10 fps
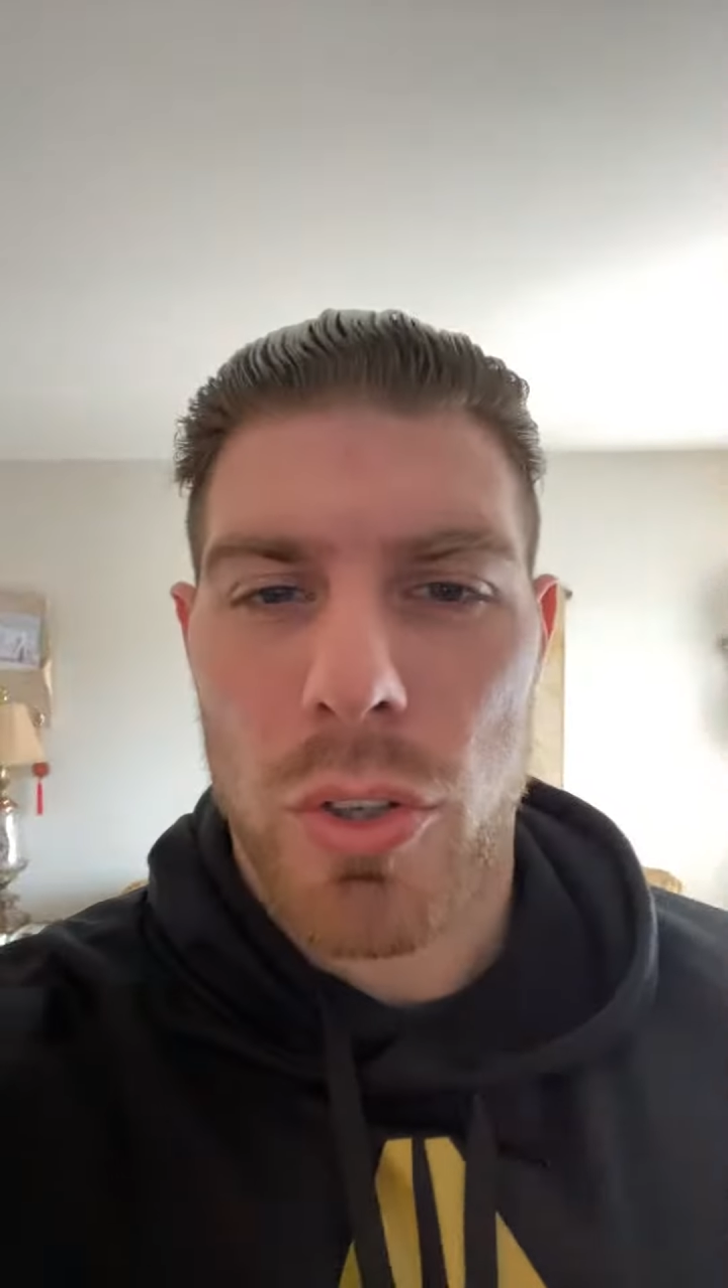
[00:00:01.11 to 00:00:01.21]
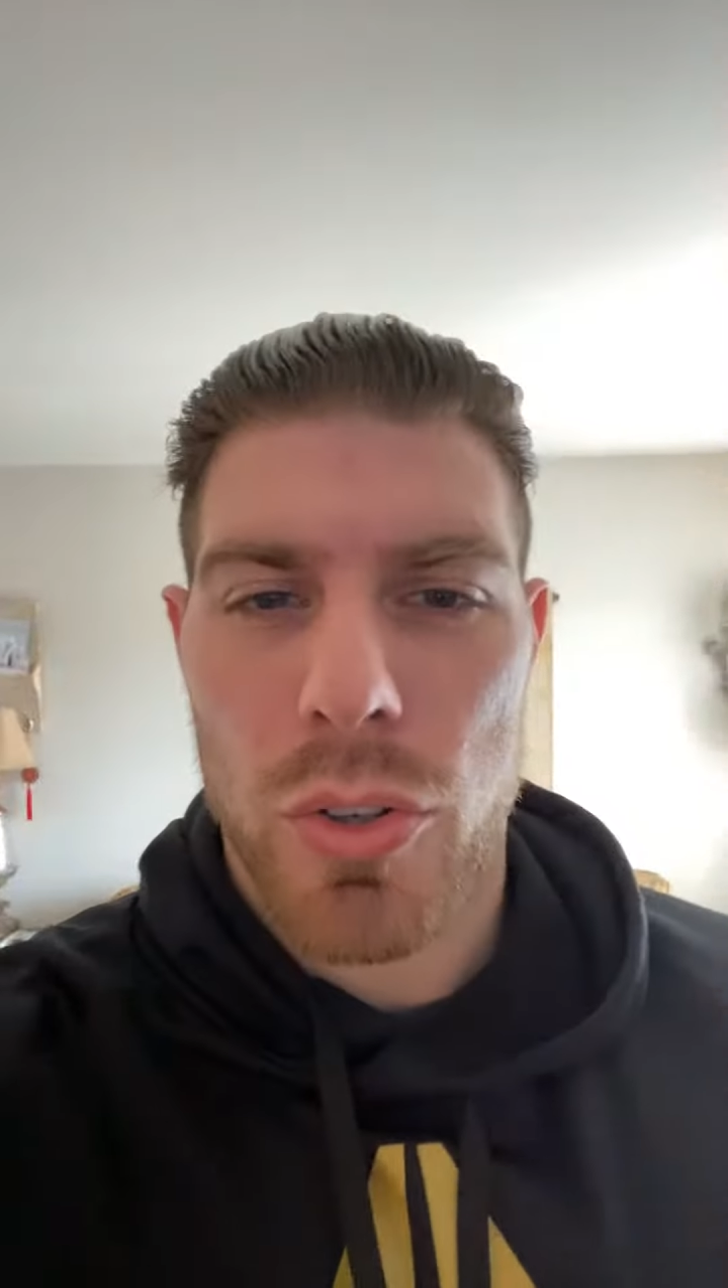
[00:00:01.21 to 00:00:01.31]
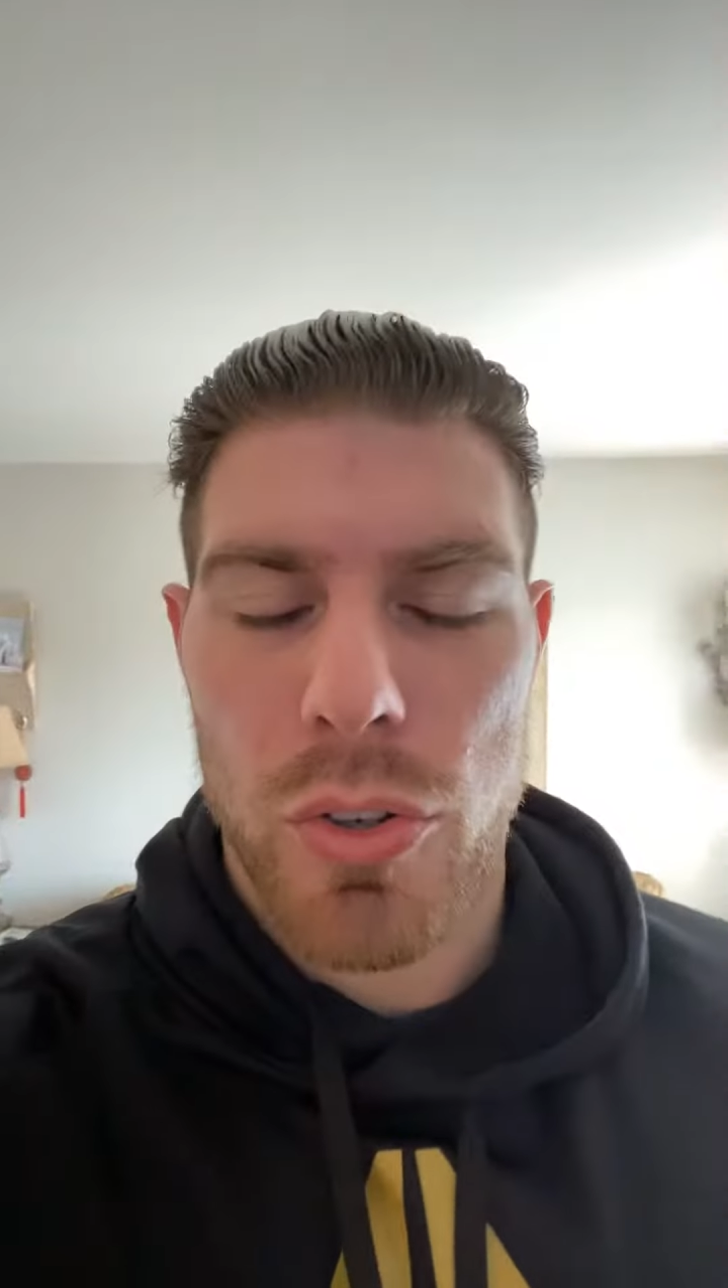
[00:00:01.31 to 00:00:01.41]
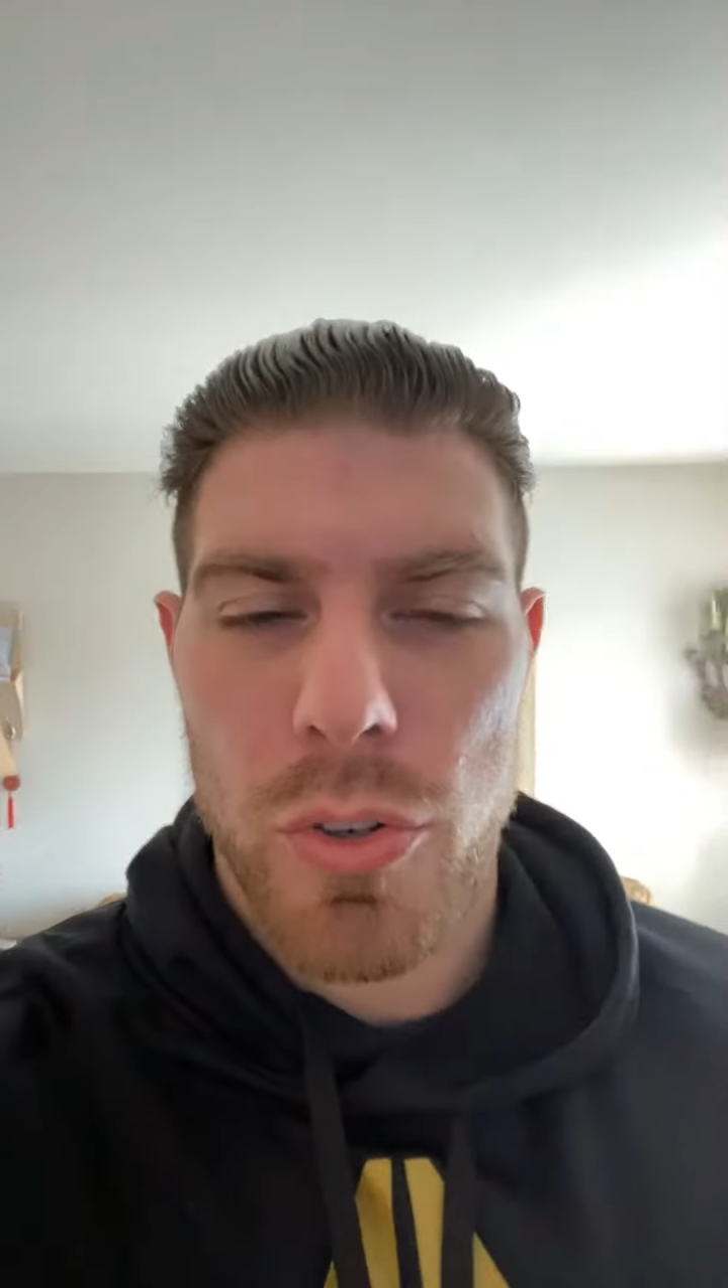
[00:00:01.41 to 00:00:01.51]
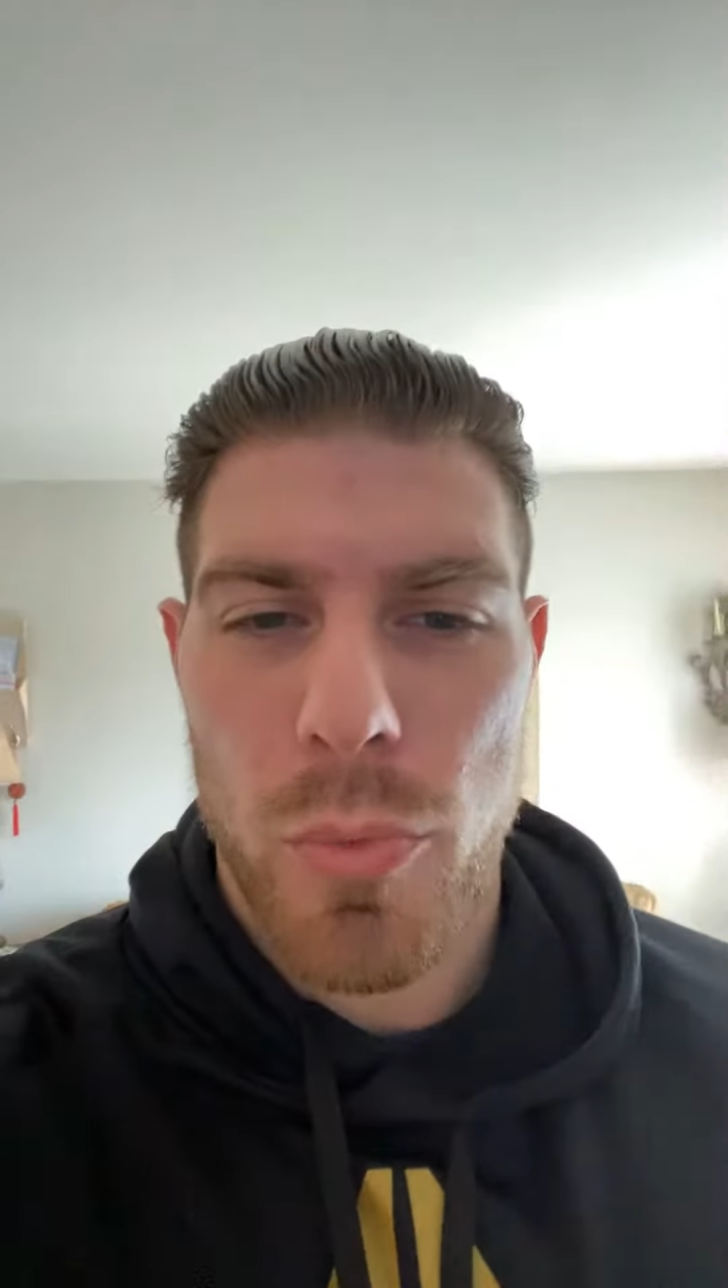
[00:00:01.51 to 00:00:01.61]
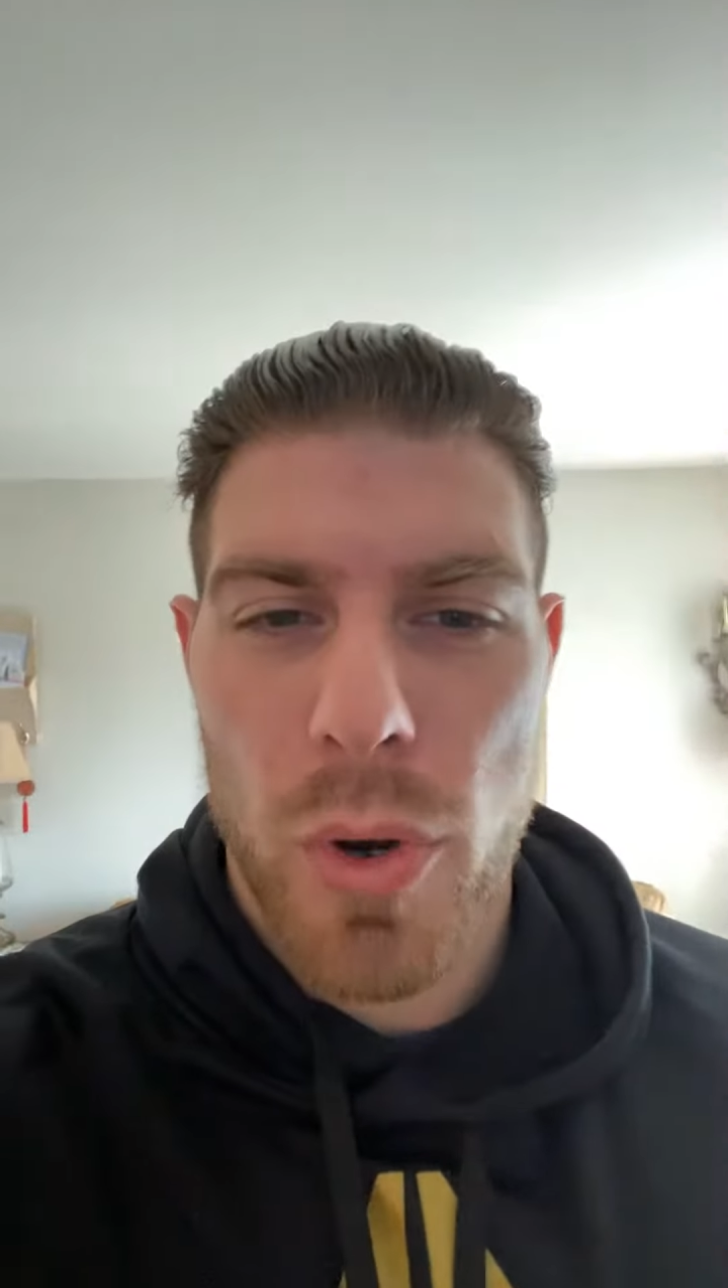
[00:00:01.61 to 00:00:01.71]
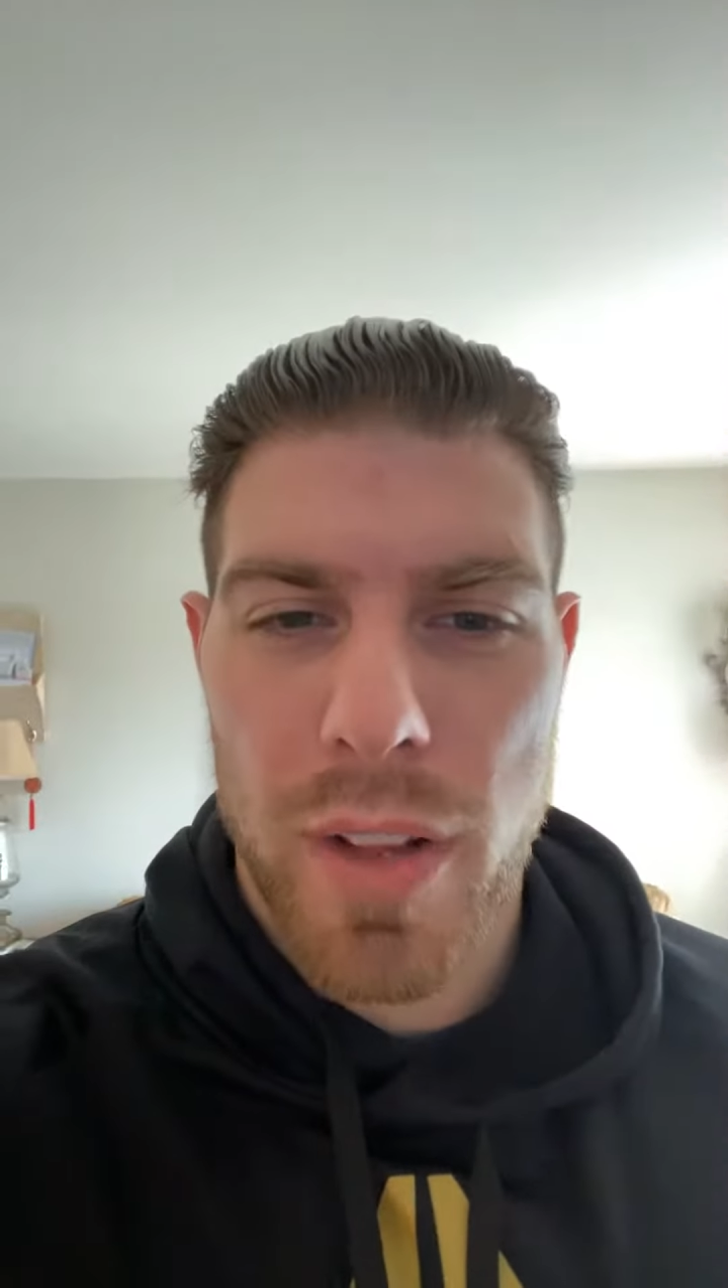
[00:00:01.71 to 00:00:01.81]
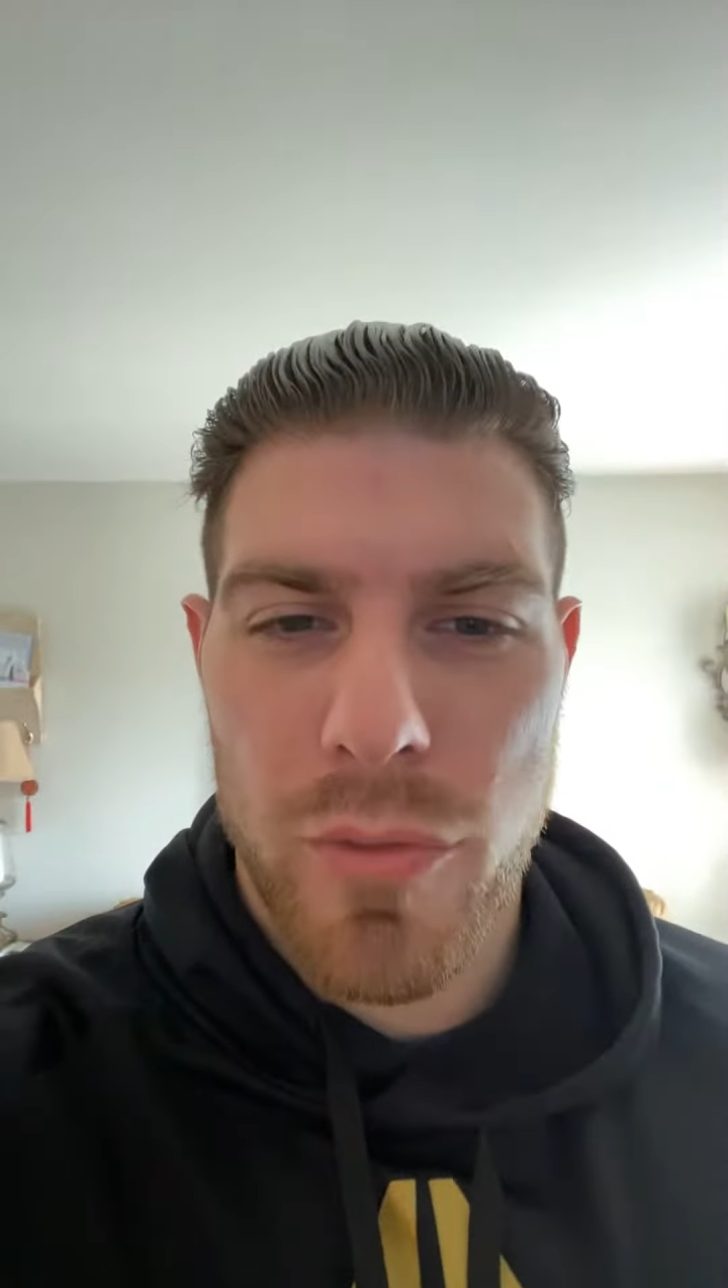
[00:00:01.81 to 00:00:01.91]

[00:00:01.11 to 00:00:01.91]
Good morning,